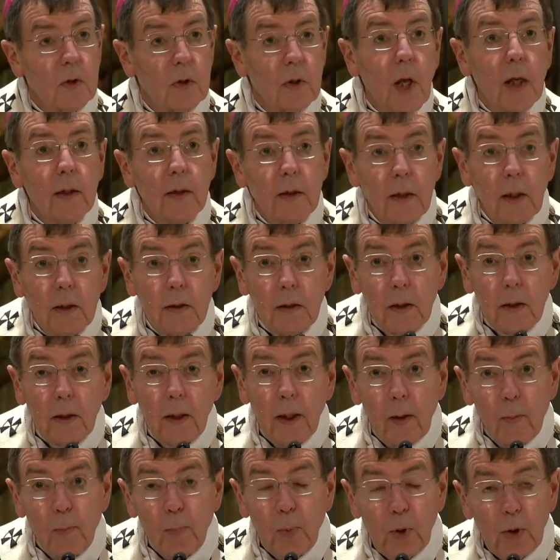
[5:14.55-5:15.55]
Not that the
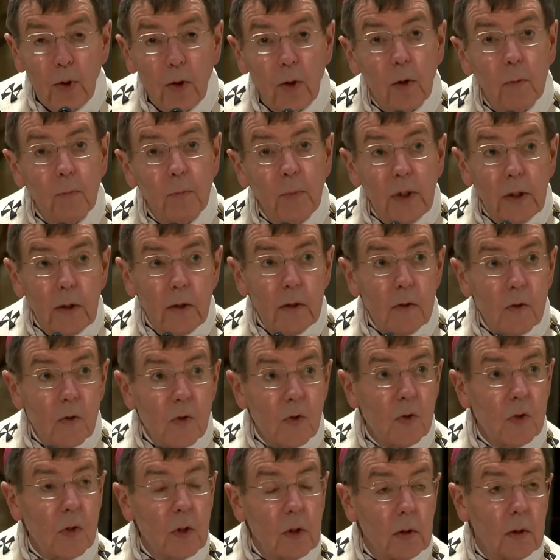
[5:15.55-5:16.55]
leper committed
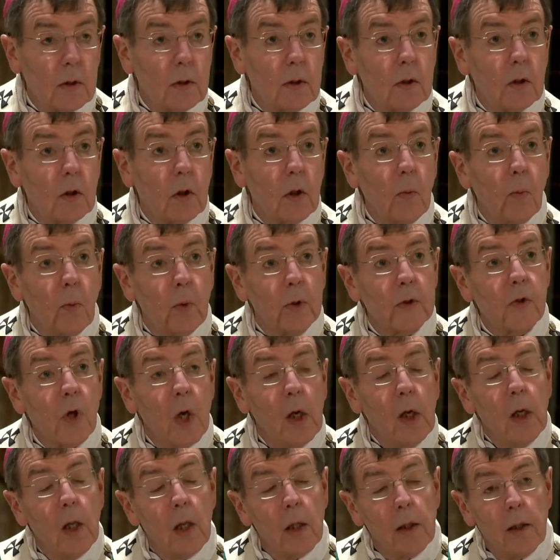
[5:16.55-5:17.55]
sin and was
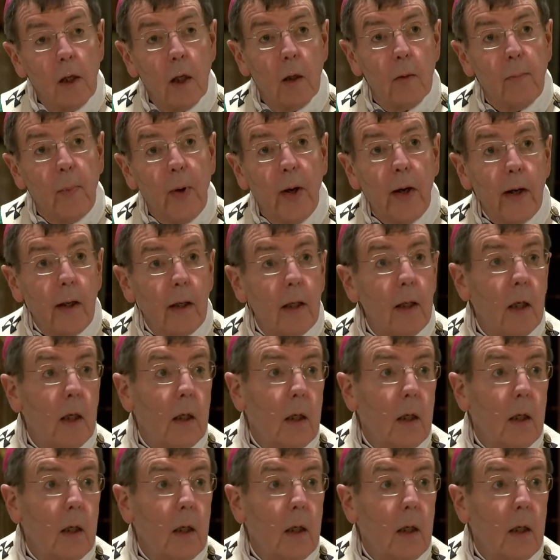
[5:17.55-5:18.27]
thereby